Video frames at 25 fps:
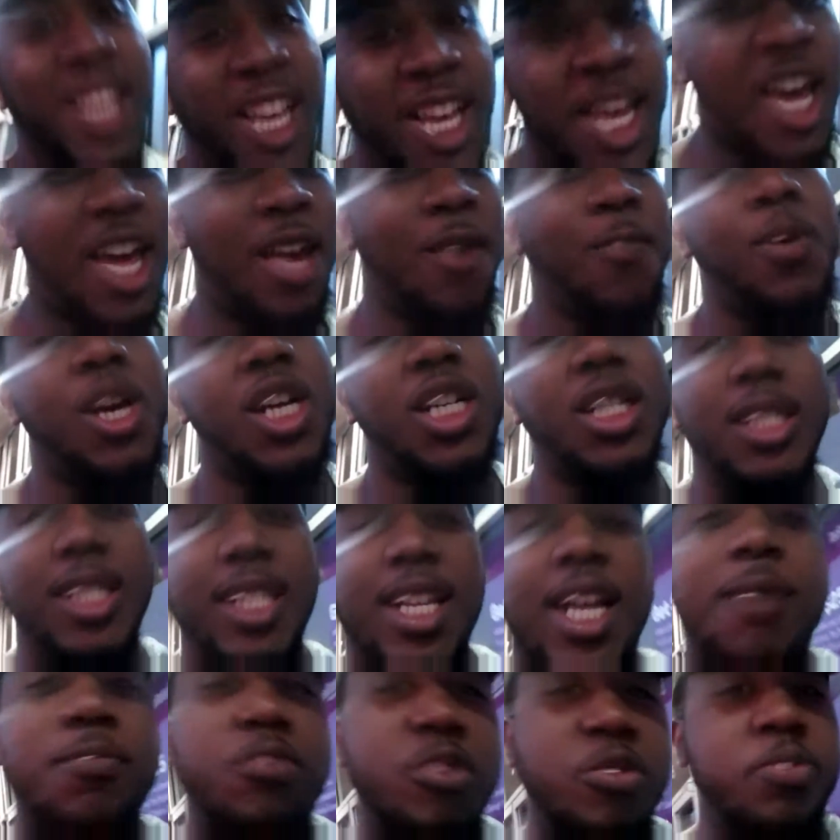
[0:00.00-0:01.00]
had to make a
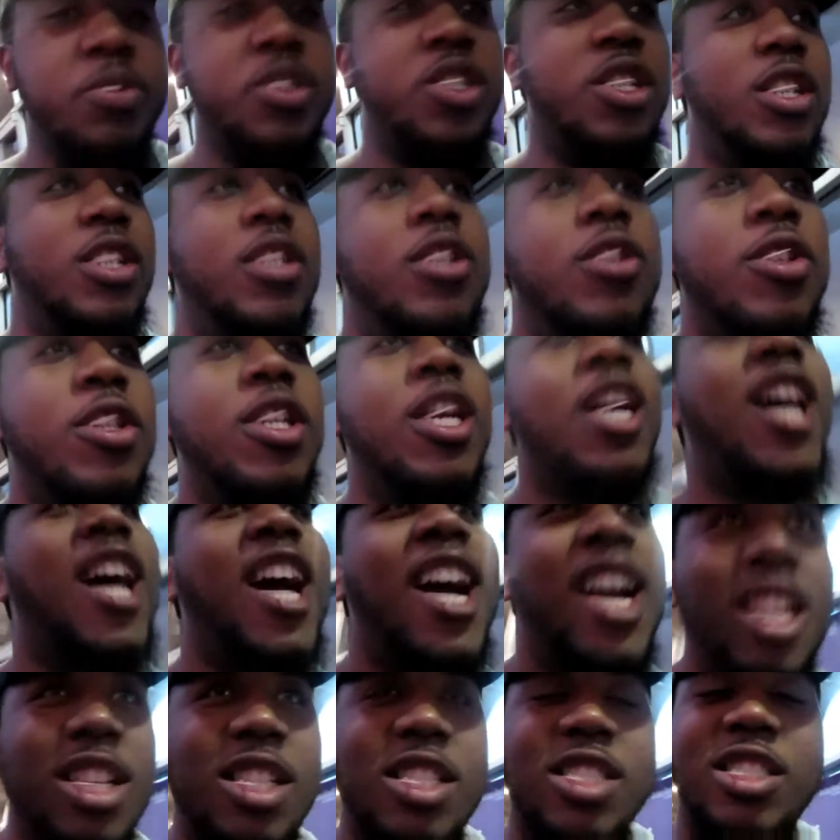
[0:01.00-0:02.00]
stop up in Colonial
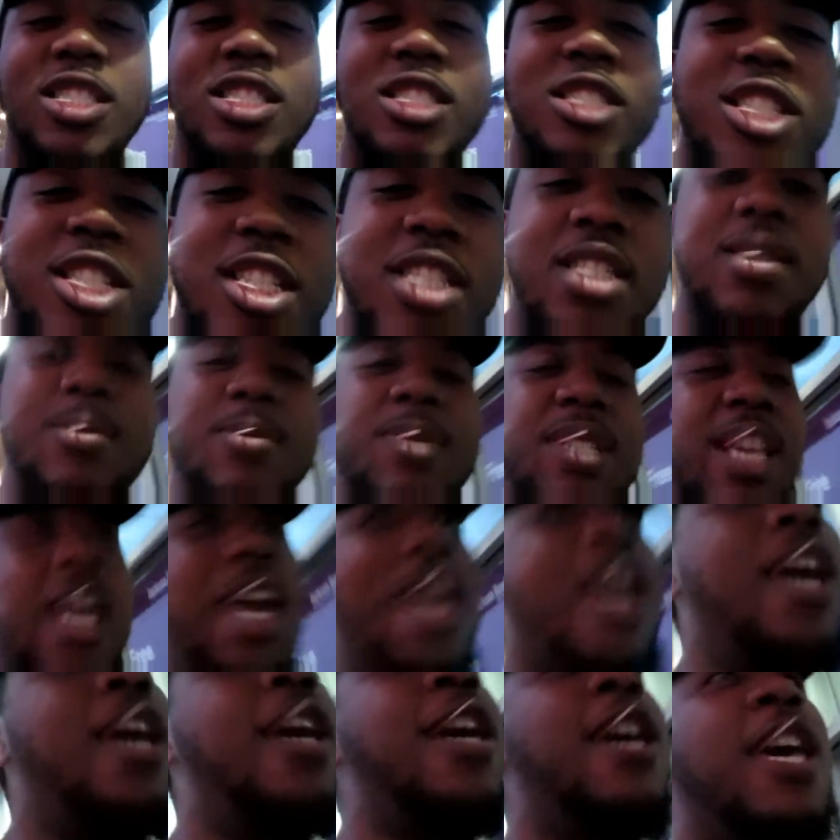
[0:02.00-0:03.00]
Heights. You know what I'm
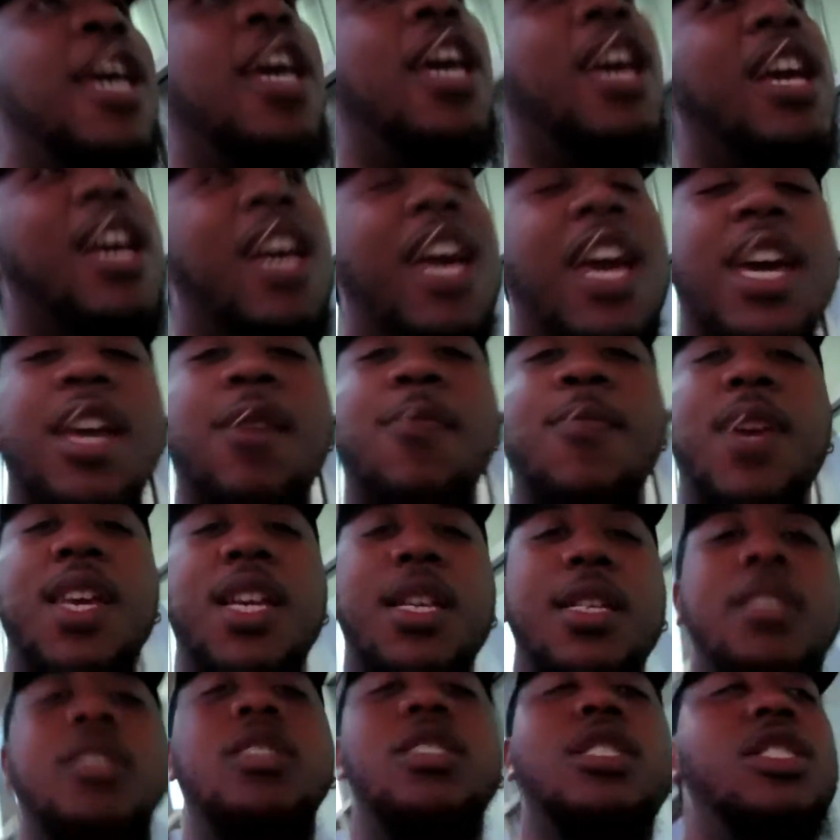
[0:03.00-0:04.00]
saying? Had to make,
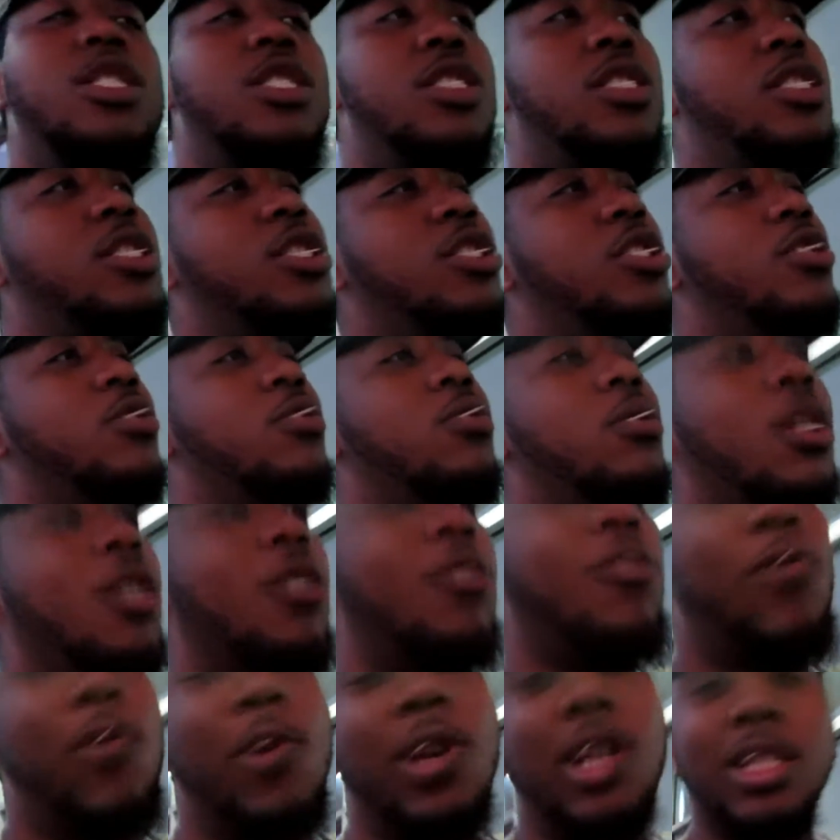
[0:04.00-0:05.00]
you know, a
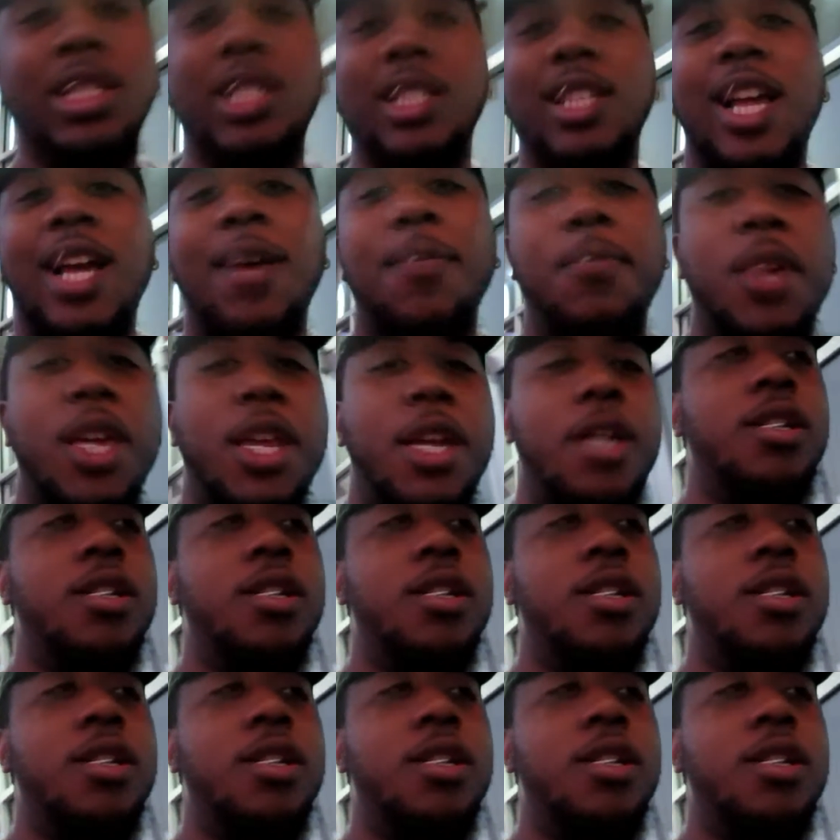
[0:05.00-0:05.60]
quick stop at